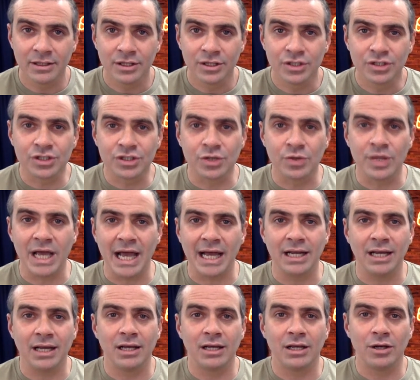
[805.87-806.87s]
so
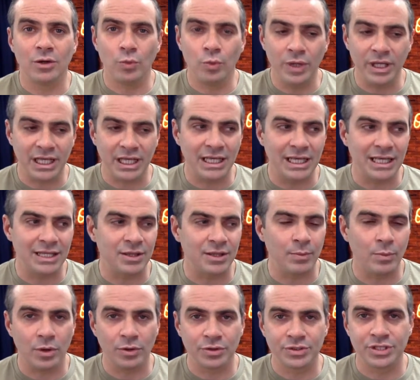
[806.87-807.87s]
that we can get the
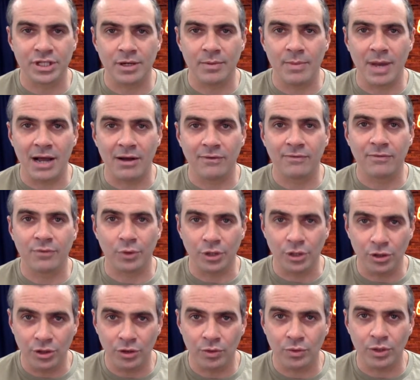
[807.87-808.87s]
most amount for
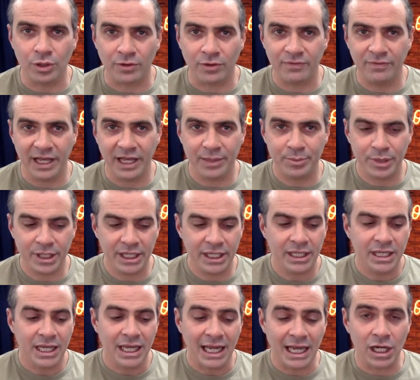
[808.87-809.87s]
you and your family
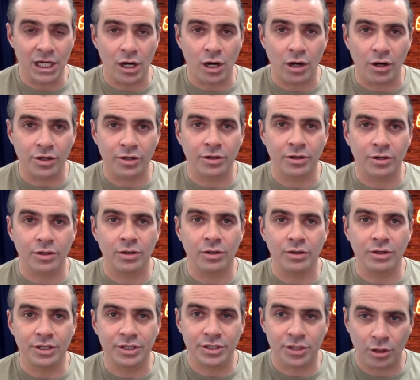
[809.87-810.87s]
and honor
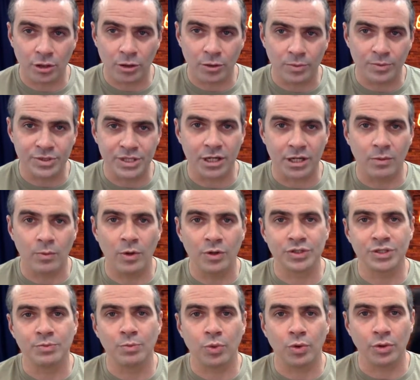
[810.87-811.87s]
the terms that are
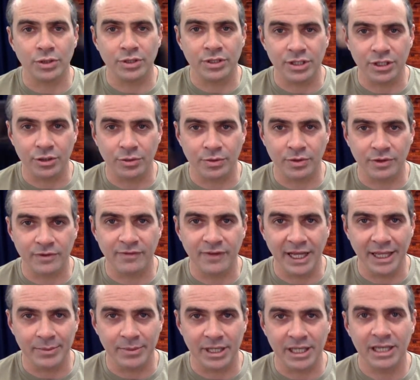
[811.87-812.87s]
most important to you and your
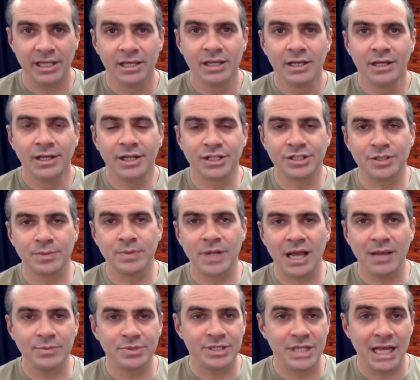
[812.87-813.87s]
family. Because
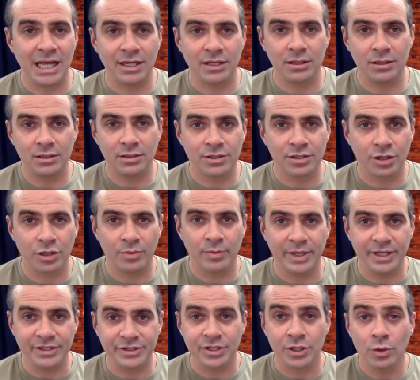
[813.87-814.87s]
sometimes that term
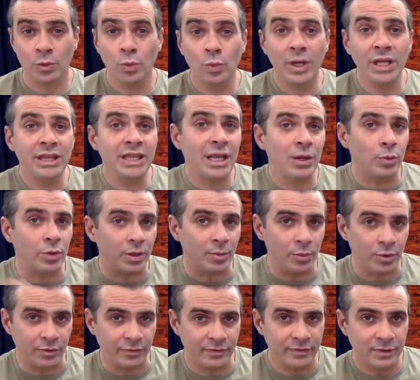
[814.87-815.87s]
is when they want to
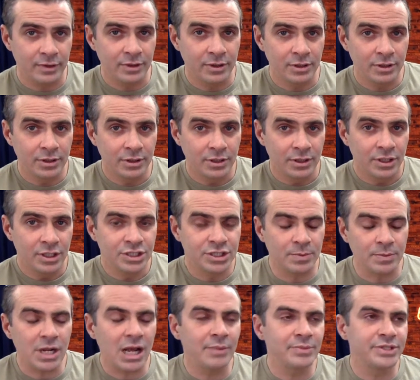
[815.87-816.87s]
move.
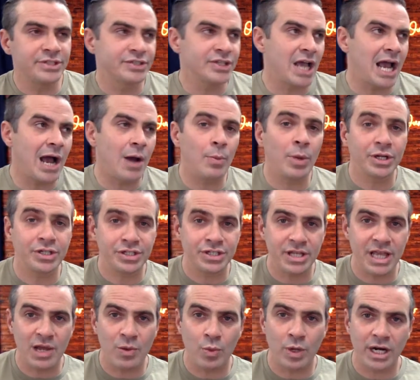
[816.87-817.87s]
Sometimes it's how much
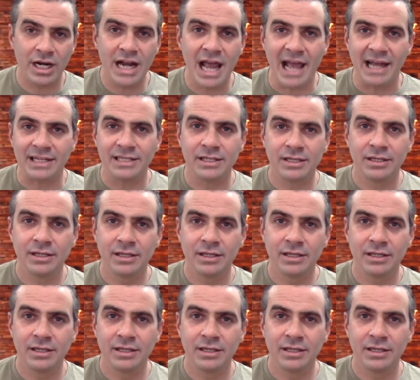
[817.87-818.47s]
they want to net.